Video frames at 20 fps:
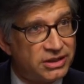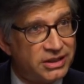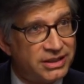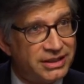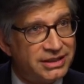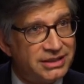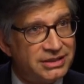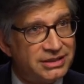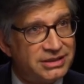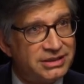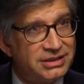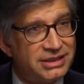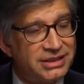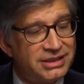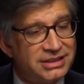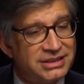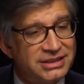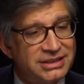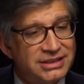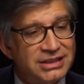It
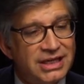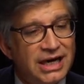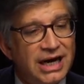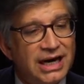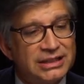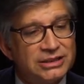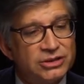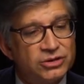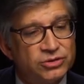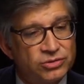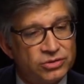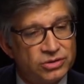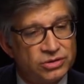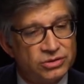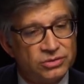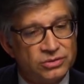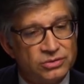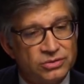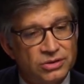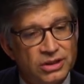is not
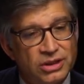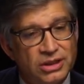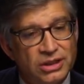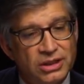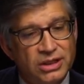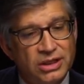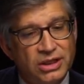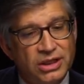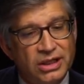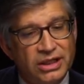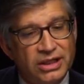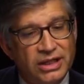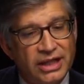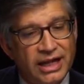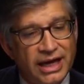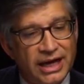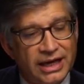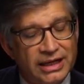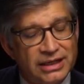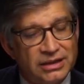true
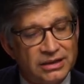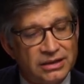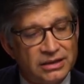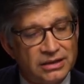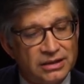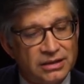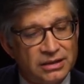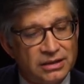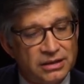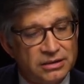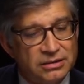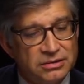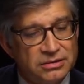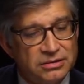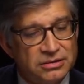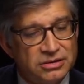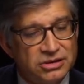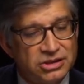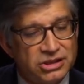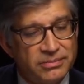that
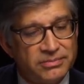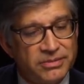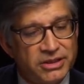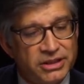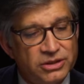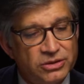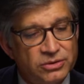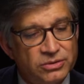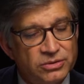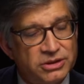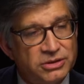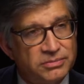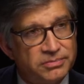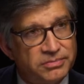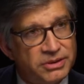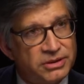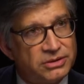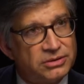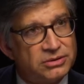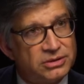somebody who has
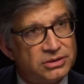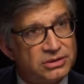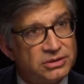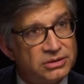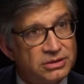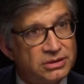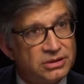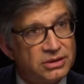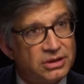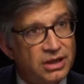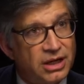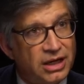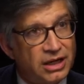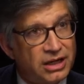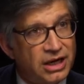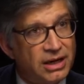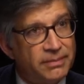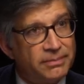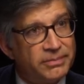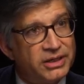built a
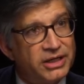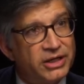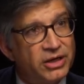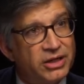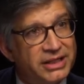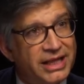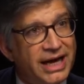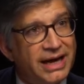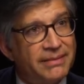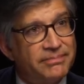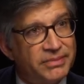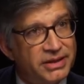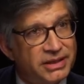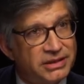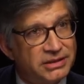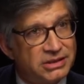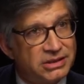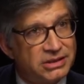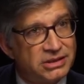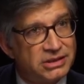company on that
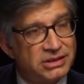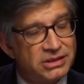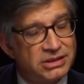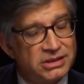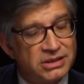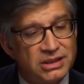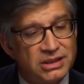basis